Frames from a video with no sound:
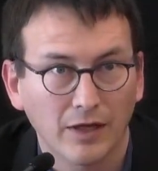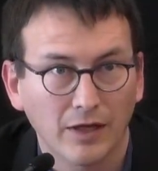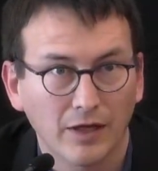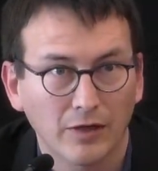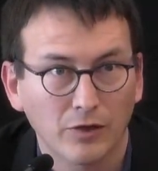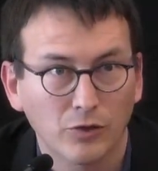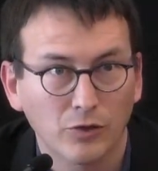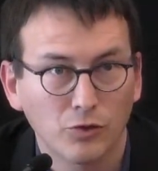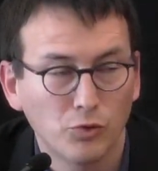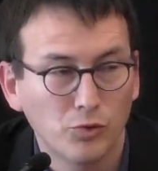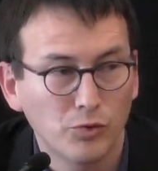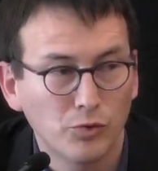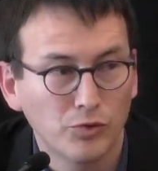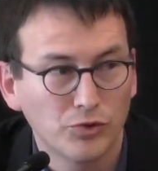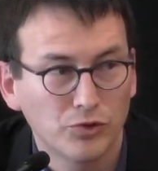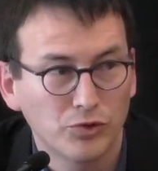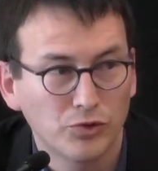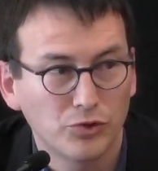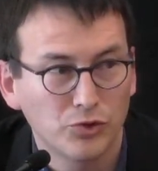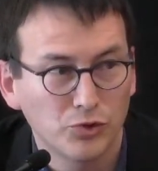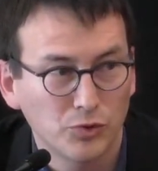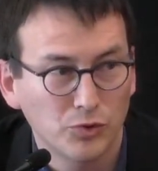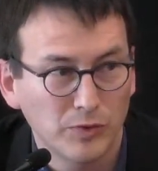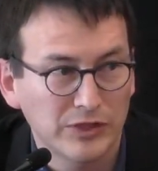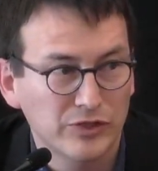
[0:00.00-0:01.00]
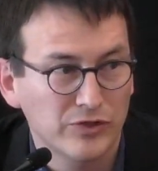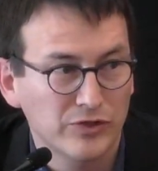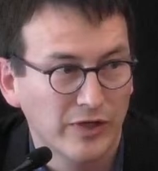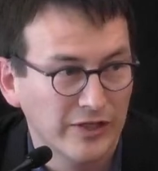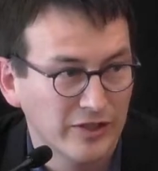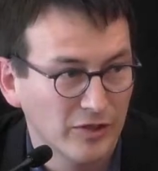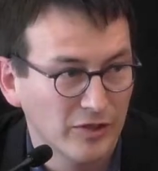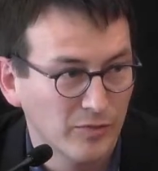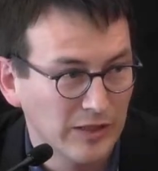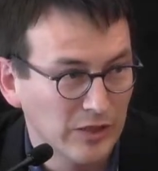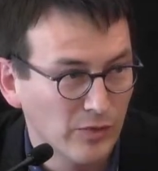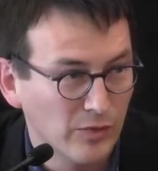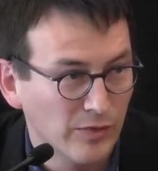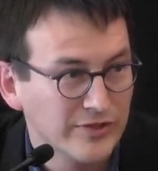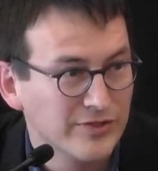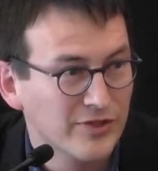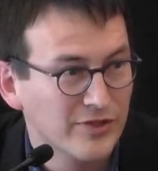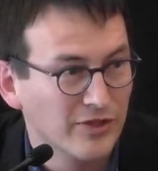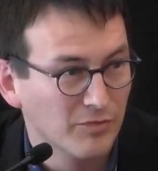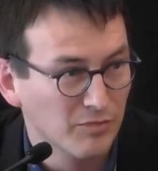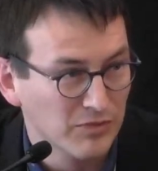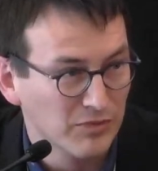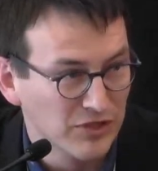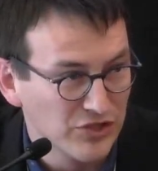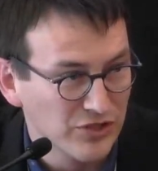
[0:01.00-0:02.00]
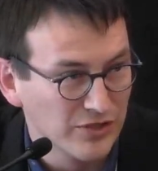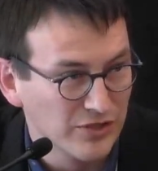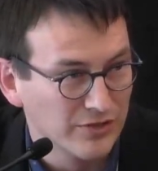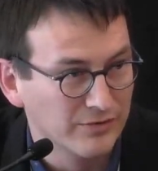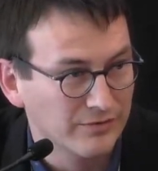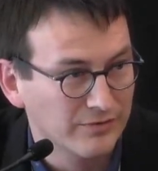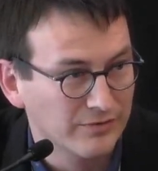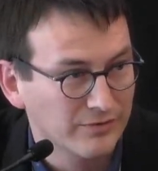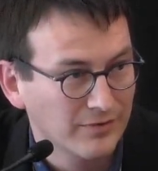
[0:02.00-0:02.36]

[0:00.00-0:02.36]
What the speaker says: who do we try to be, what's our mission,